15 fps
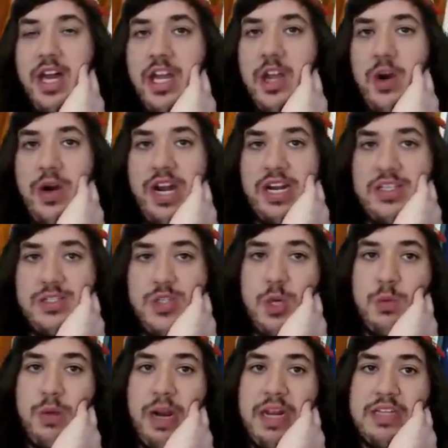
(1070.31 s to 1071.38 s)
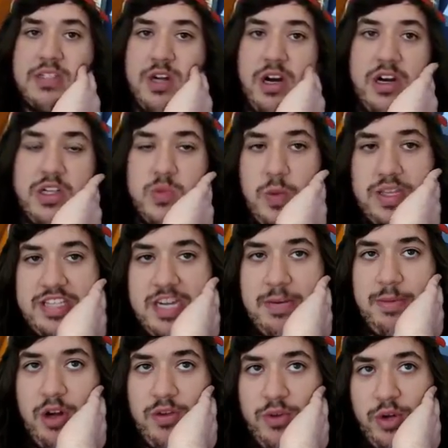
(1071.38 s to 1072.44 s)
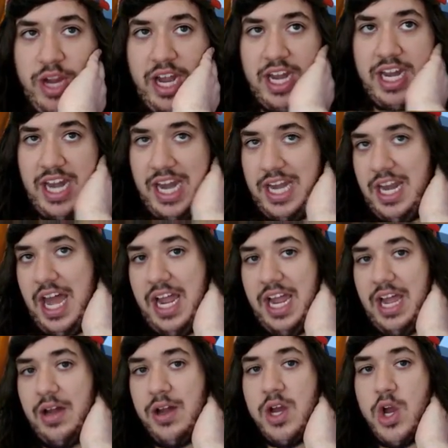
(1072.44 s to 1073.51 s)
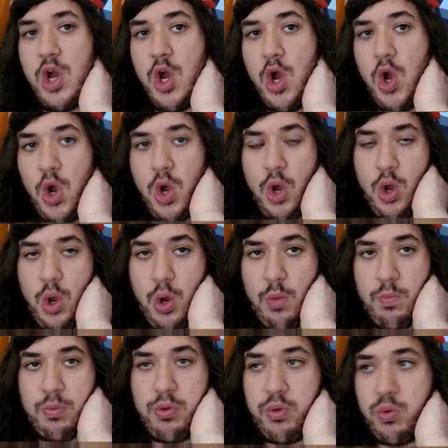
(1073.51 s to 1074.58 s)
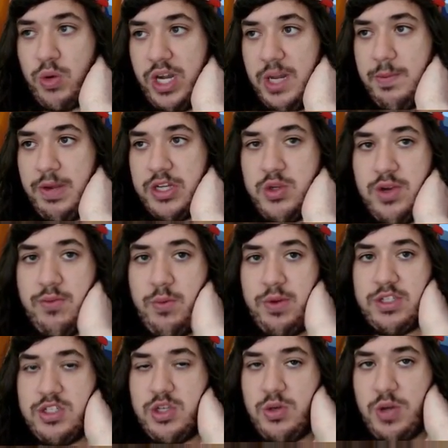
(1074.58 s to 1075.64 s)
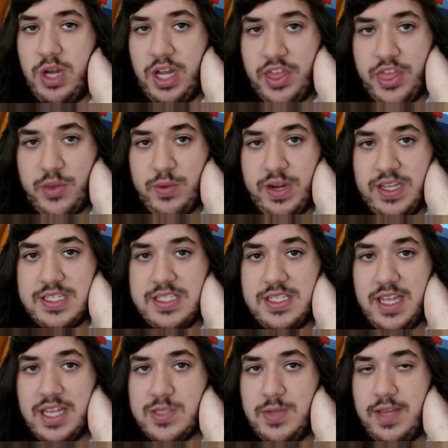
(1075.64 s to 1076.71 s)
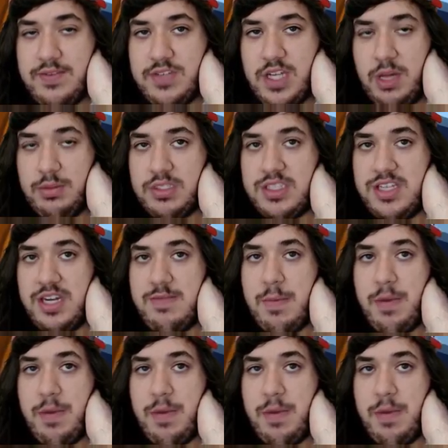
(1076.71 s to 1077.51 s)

Going out of 2 prize cards. We can set up our own Volcanion and knockout pretty much whoever we want to. 3-6. We have double steam up